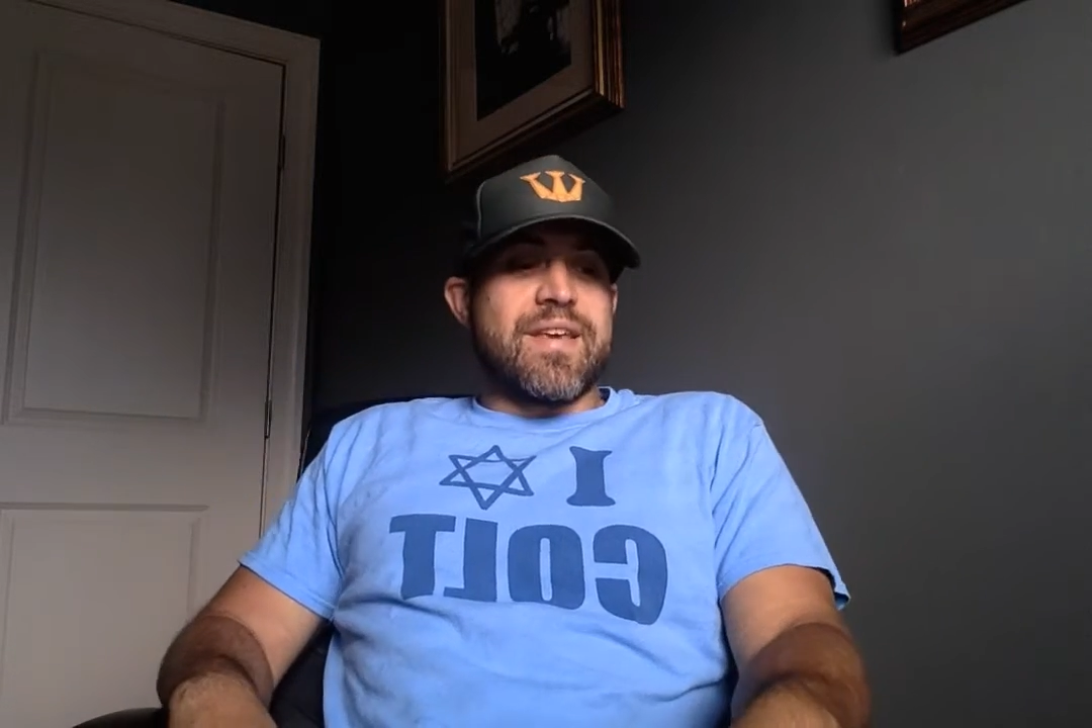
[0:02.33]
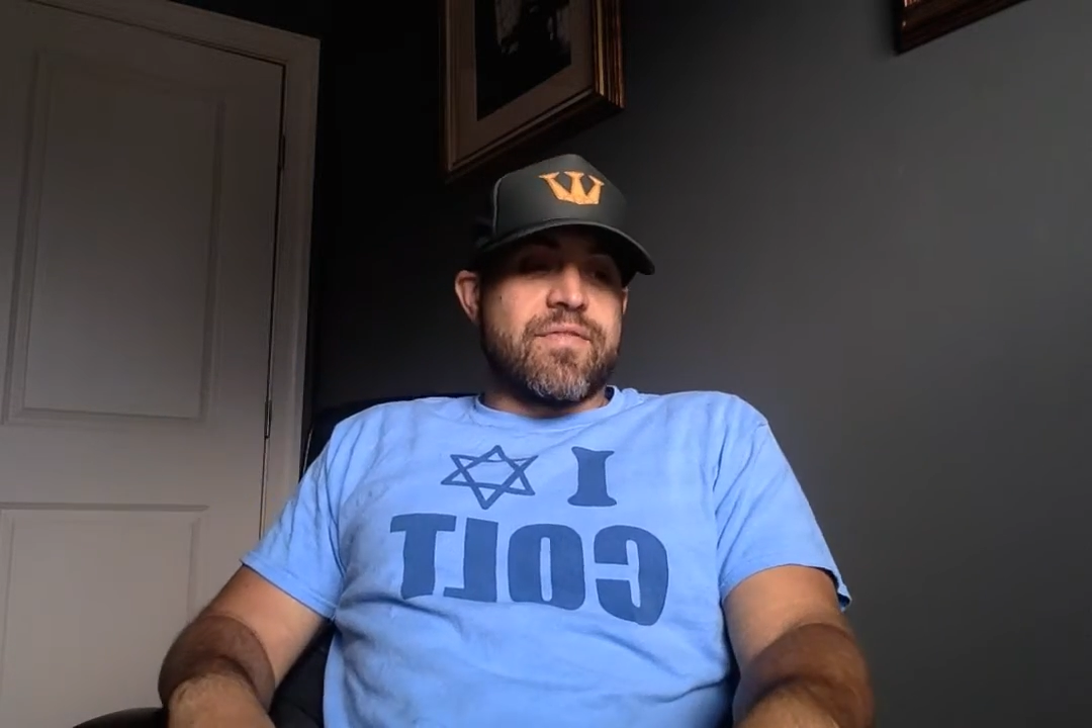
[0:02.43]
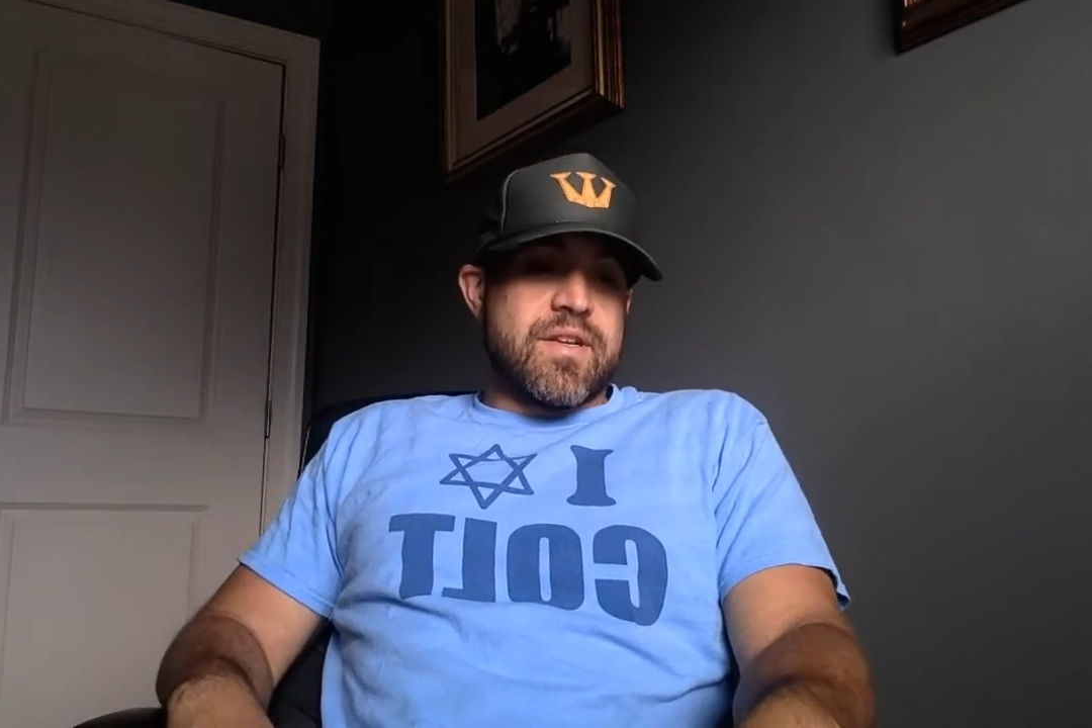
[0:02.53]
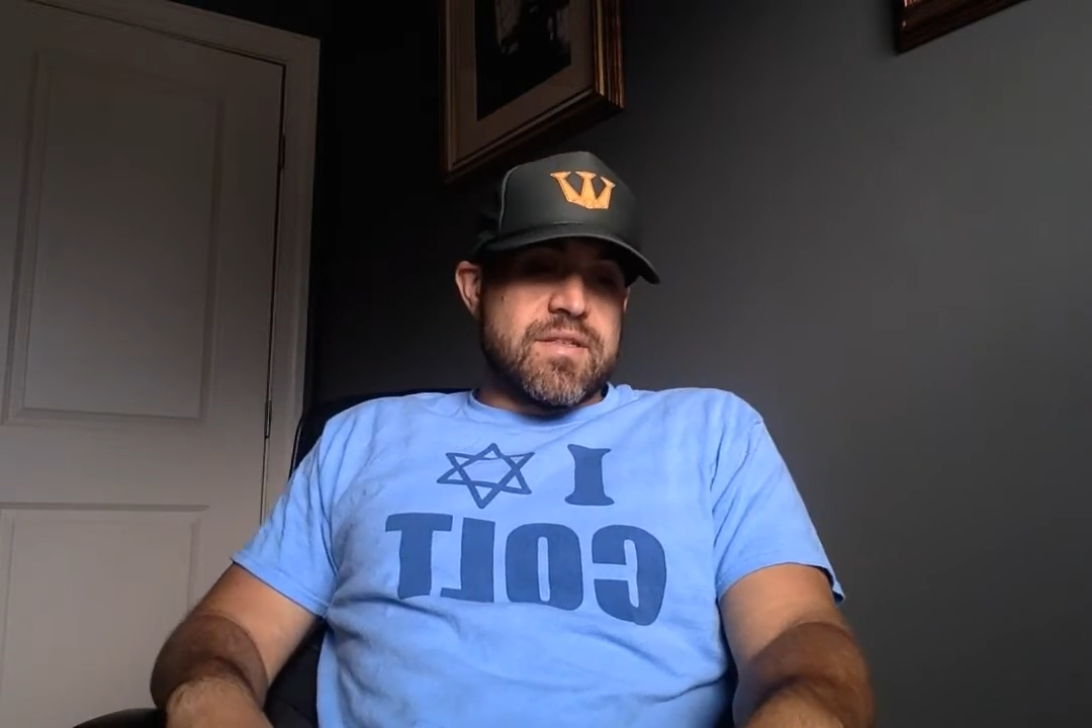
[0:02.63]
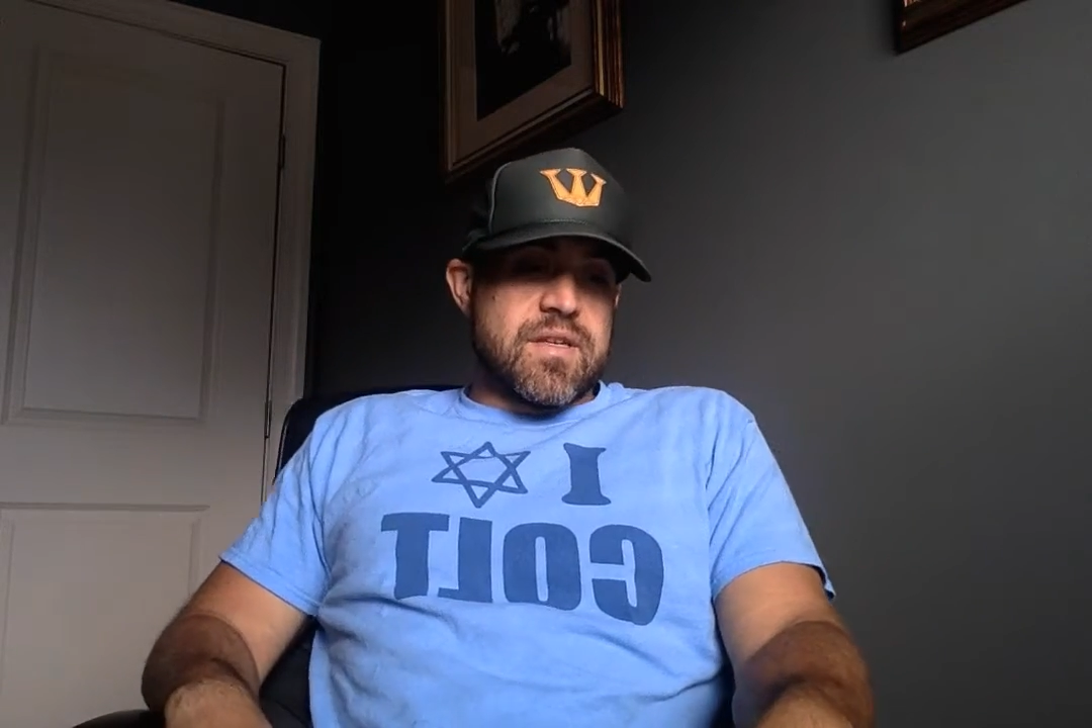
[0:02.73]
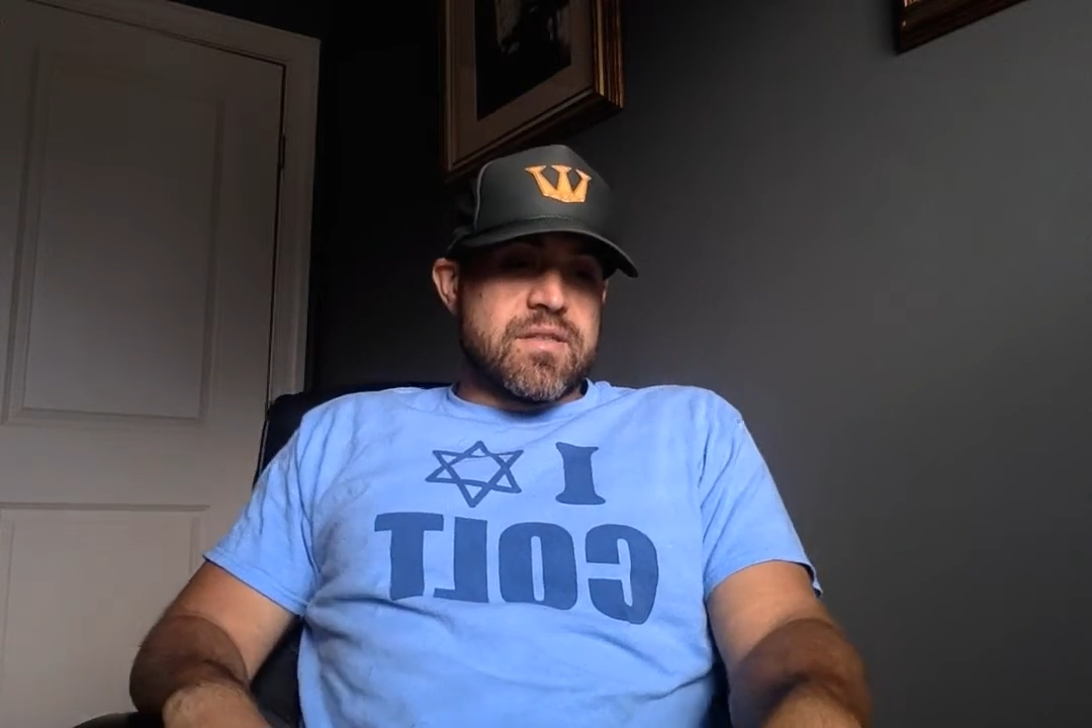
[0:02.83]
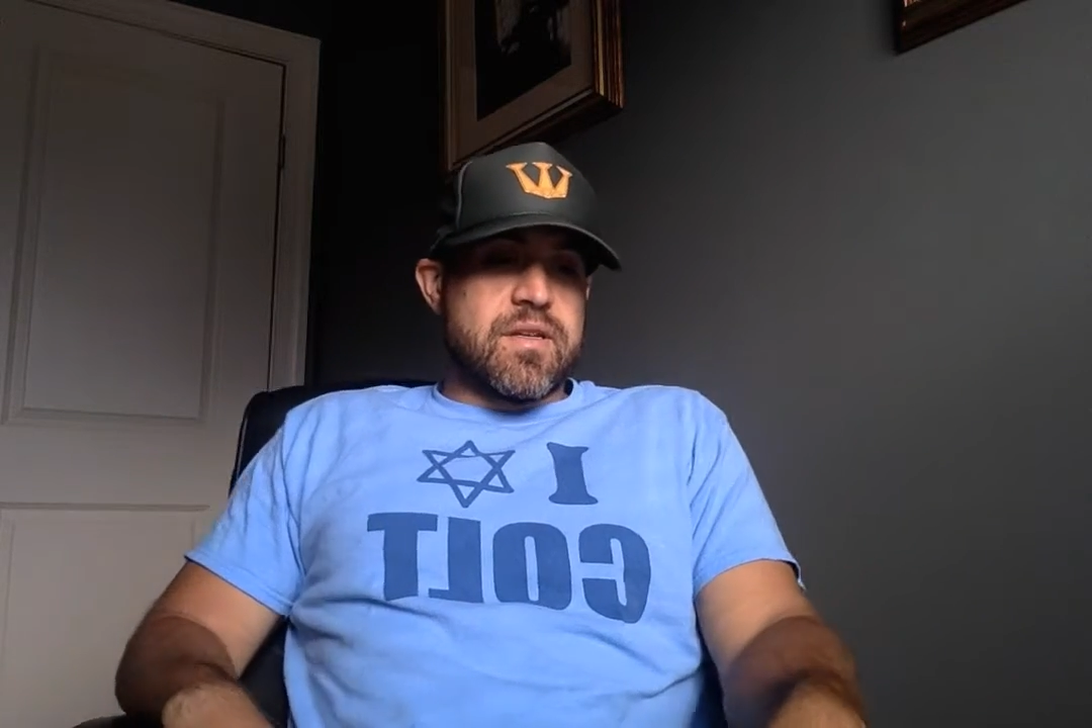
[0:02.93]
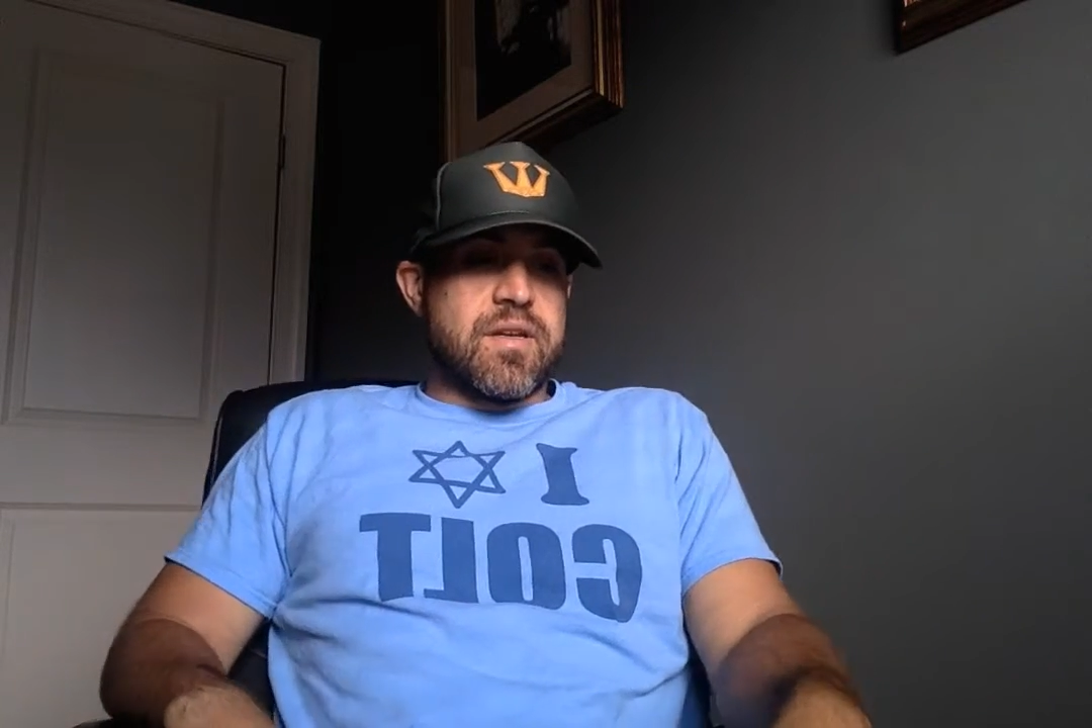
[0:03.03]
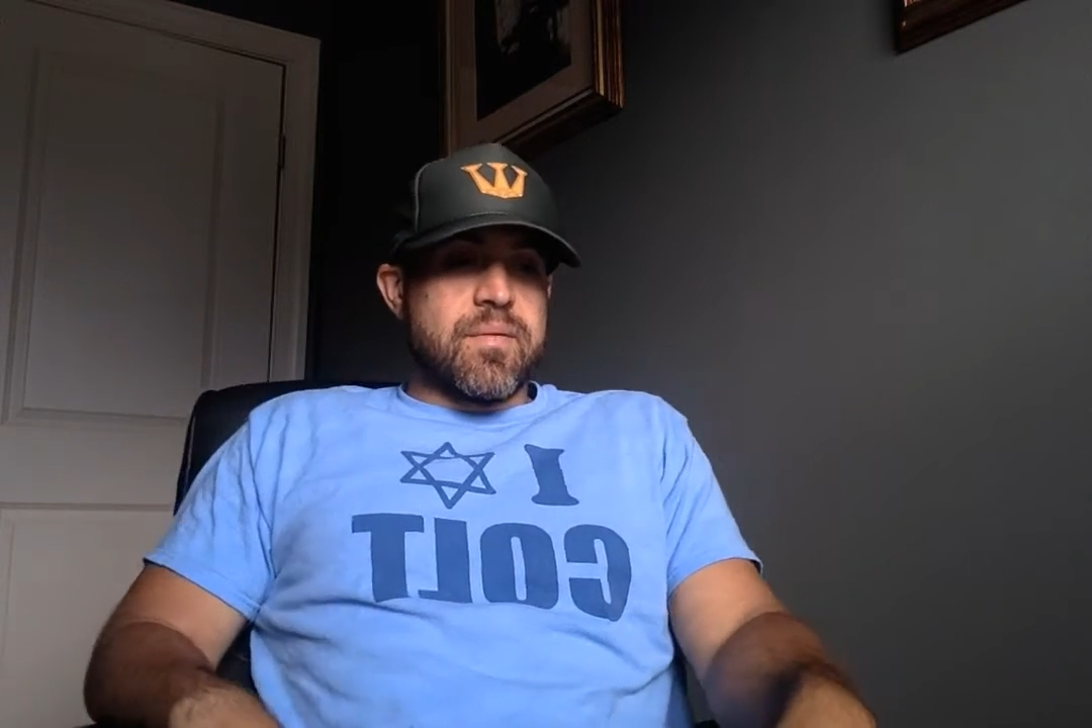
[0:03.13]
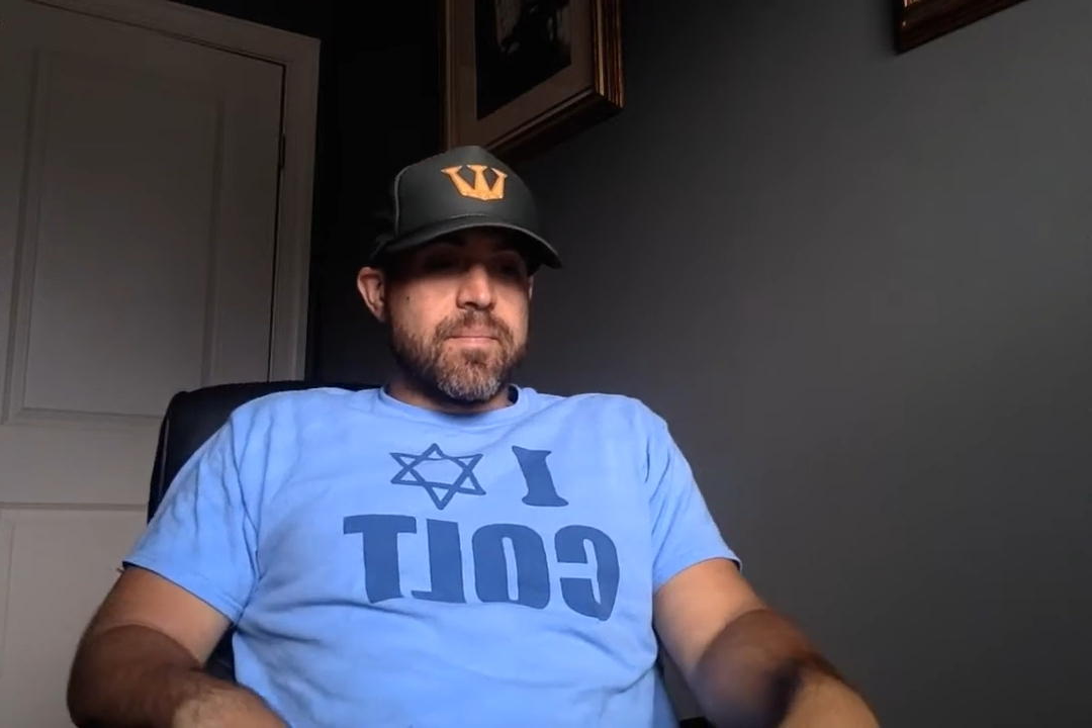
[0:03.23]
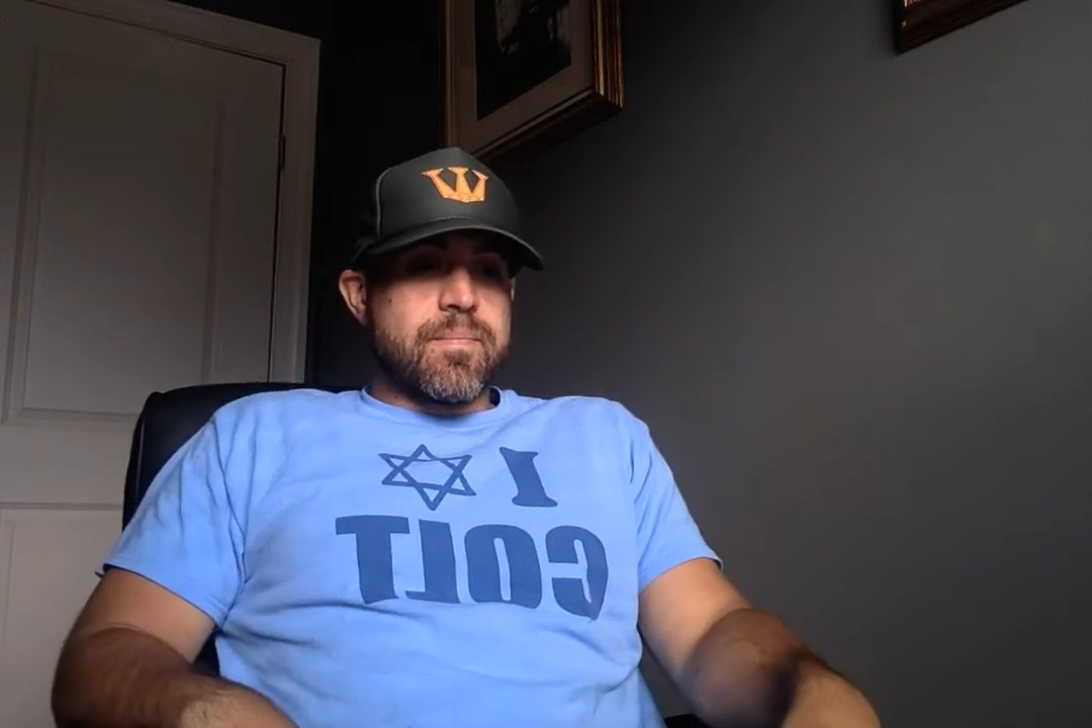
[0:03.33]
Tiffany's incident.